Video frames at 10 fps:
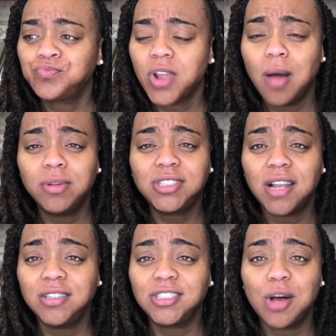I was
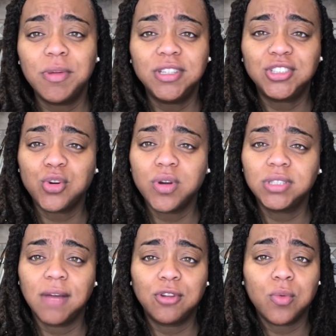telling so many stories
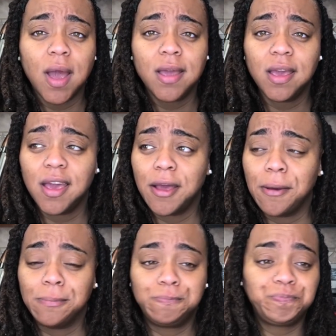left and right, and